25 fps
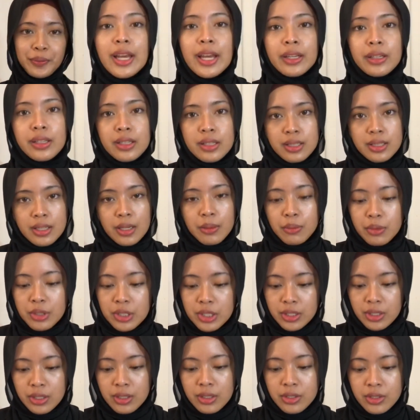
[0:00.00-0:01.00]
I did some
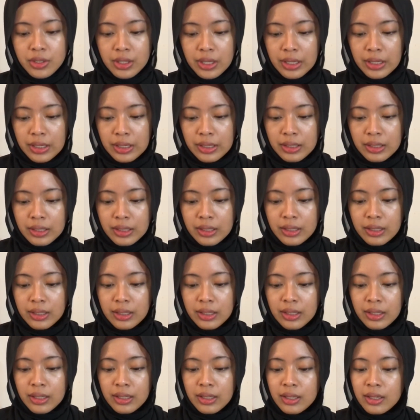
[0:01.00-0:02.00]
research and
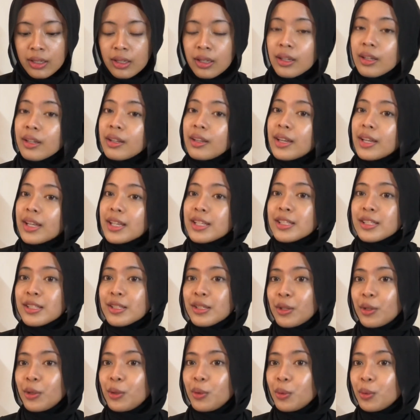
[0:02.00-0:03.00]
there's
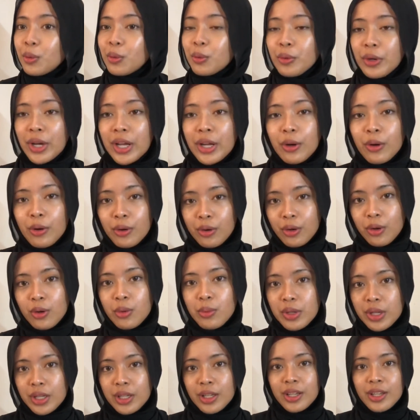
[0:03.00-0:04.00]
no right or wrong
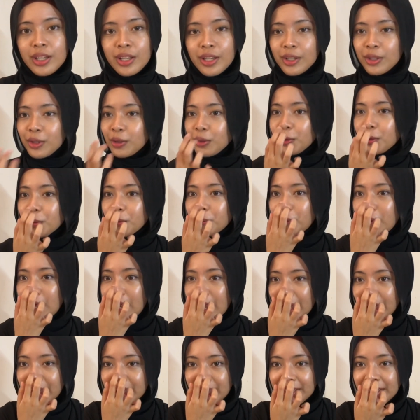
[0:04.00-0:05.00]
way to
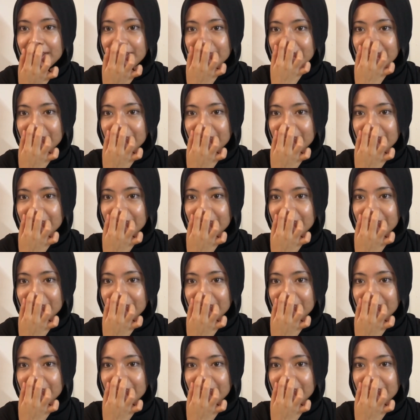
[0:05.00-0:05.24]
apply it.